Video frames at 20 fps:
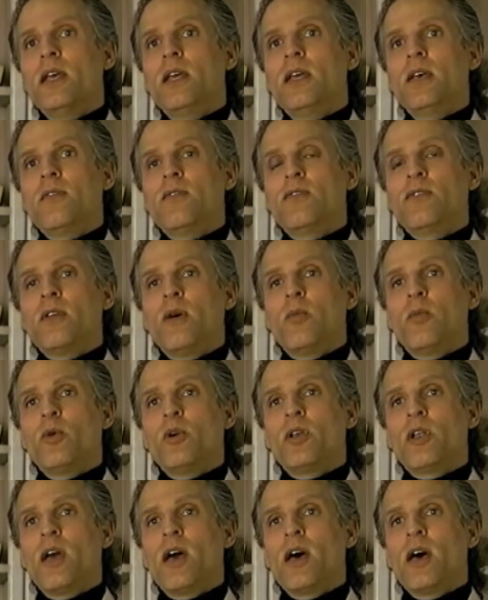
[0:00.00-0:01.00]
if
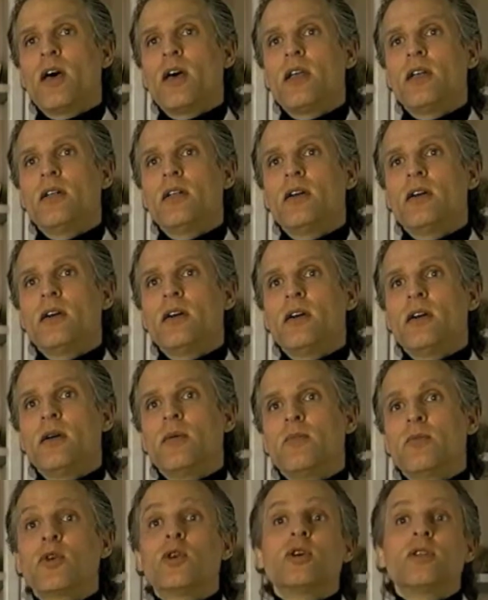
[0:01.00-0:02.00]
someone
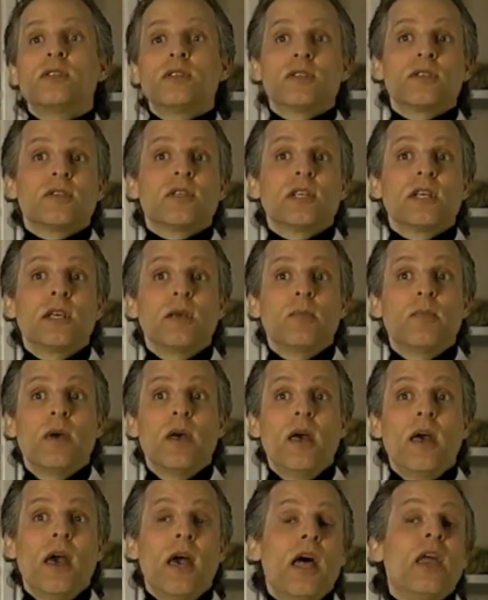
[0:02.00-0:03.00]
couldn't sleep
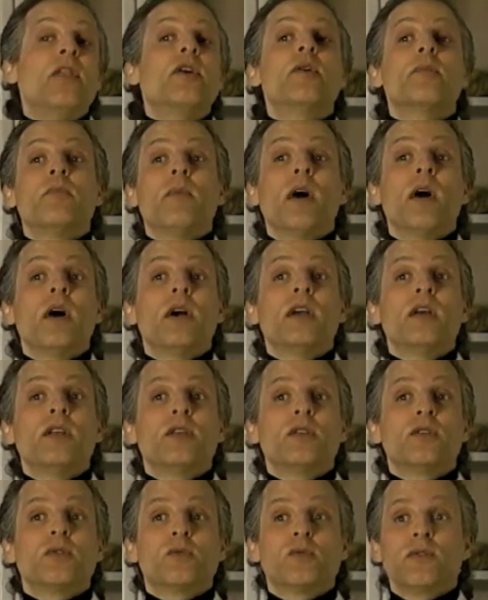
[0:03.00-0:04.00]
and their
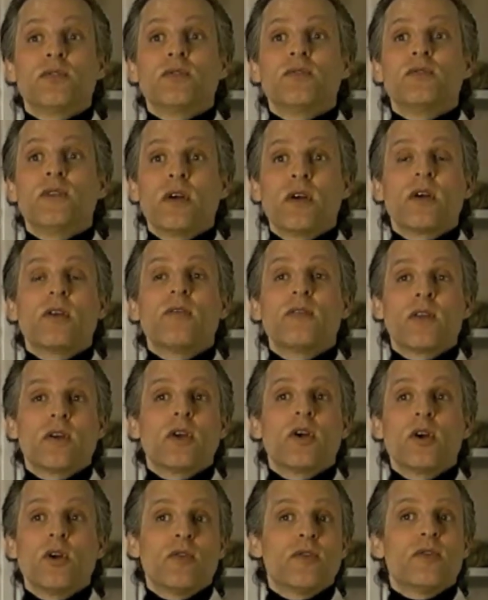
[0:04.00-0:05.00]
mind was very,
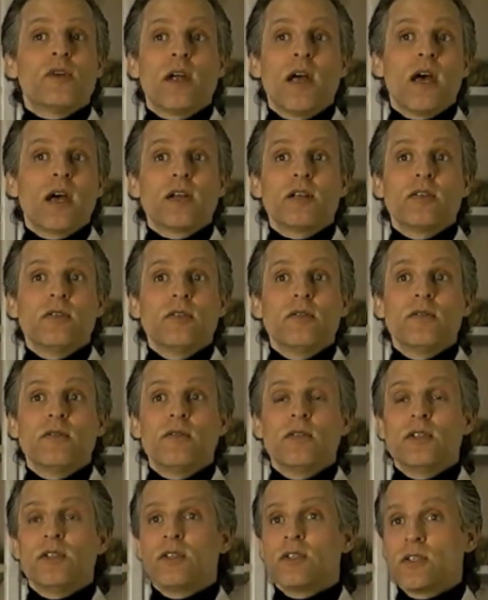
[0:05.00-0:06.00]
very
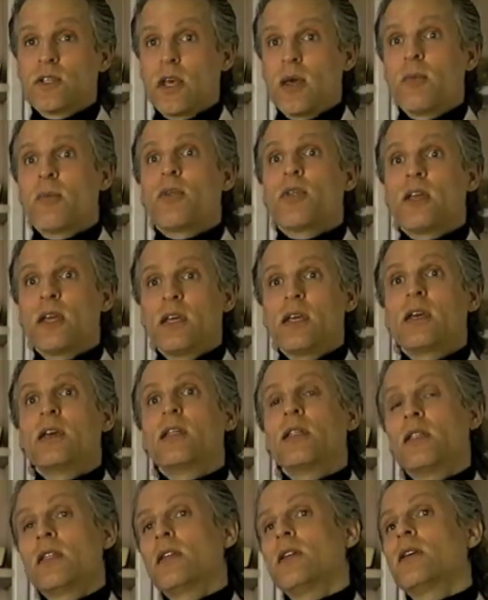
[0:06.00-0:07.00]
overactive, it just kept
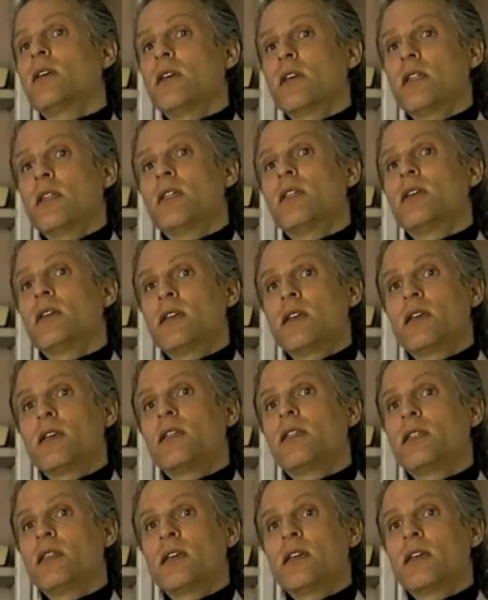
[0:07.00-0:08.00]
thinking and thinking and
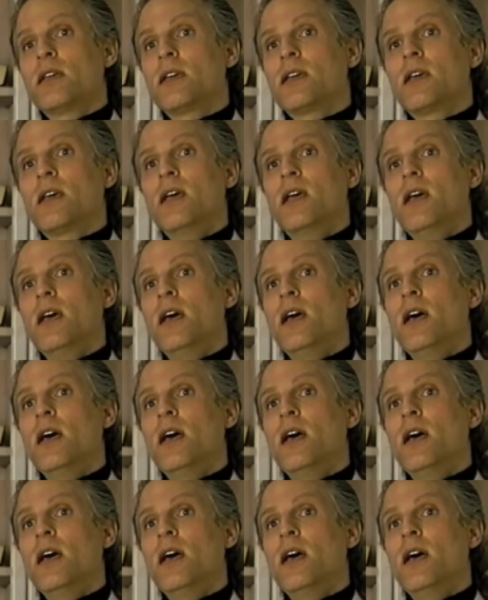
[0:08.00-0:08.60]
thinking and thinking,